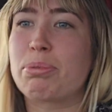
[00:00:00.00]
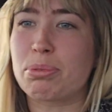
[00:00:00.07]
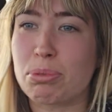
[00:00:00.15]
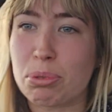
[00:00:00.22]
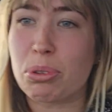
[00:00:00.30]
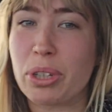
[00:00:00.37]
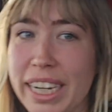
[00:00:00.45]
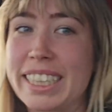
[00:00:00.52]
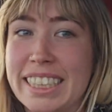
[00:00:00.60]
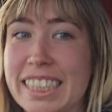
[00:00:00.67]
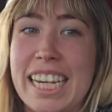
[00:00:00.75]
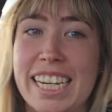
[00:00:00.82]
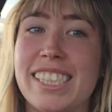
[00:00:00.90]

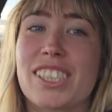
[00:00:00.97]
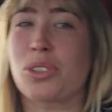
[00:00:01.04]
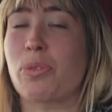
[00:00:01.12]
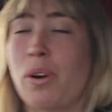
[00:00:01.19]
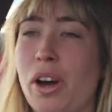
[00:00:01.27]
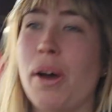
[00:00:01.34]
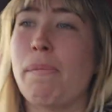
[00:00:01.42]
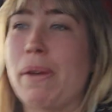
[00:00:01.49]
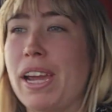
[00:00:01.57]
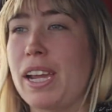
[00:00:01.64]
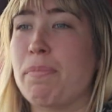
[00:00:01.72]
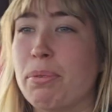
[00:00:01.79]
pretty squirmy,